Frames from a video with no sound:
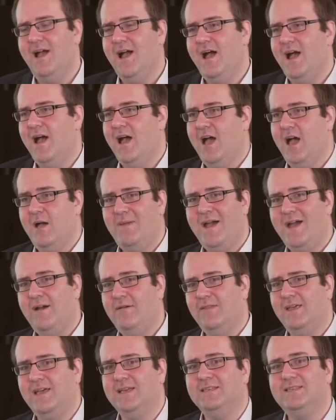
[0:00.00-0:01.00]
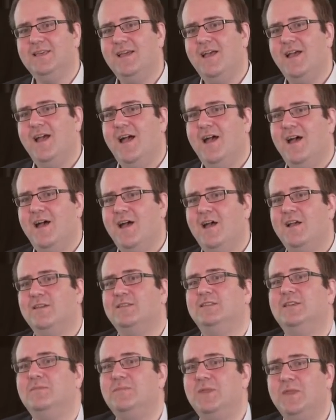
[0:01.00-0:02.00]
about this,
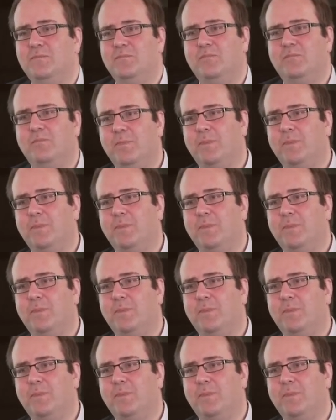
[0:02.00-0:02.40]
some of the